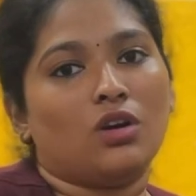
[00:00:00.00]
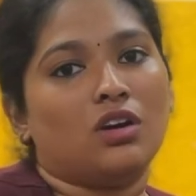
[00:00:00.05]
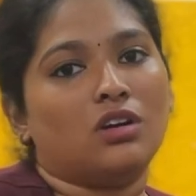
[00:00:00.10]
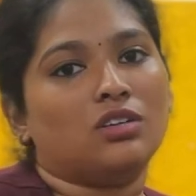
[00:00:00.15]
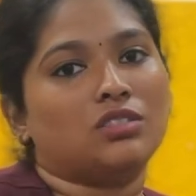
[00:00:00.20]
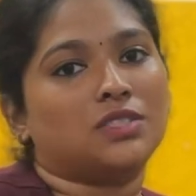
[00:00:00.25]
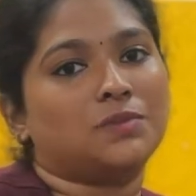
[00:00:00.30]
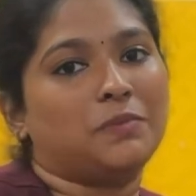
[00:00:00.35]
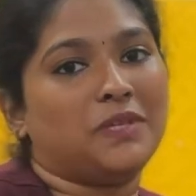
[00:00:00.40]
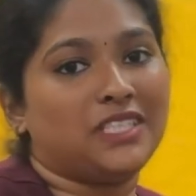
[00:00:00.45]

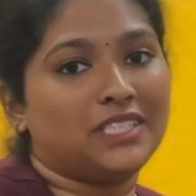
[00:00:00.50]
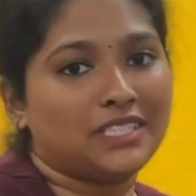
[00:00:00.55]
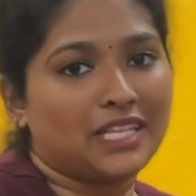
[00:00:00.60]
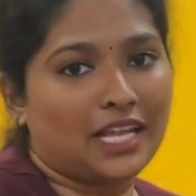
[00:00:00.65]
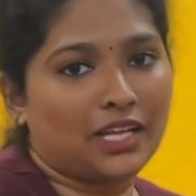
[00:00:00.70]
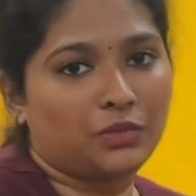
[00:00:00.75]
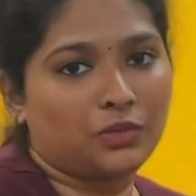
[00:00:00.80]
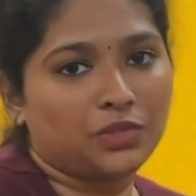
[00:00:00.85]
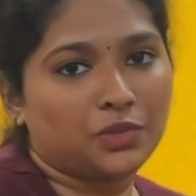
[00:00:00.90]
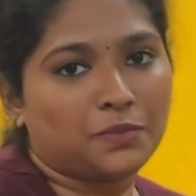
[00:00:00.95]
a speech
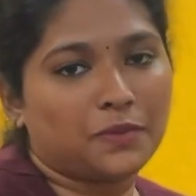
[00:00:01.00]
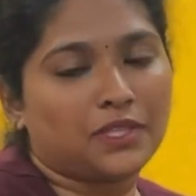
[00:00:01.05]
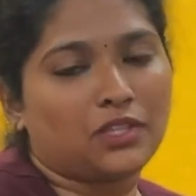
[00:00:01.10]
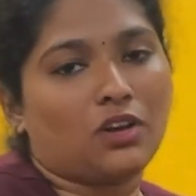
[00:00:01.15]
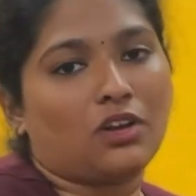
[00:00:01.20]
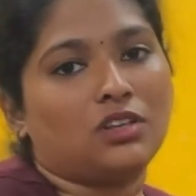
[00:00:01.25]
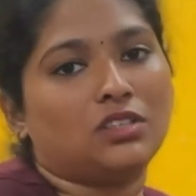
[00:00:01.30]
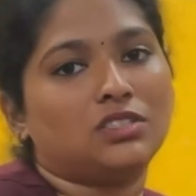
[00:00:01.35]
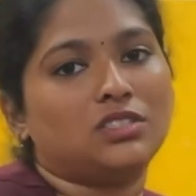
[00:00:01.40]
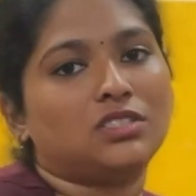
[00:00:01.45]
language
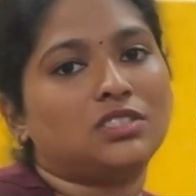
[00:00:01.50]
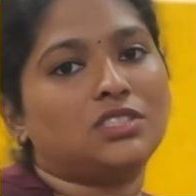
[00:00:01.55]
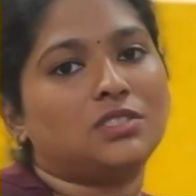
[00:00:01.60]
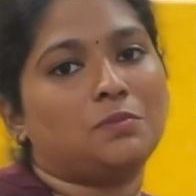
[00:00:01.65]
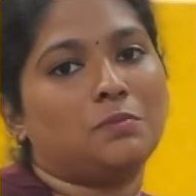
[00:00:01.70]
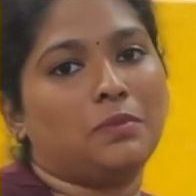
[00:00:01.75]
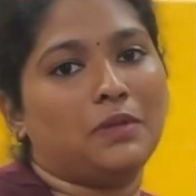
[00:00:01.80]
pathologist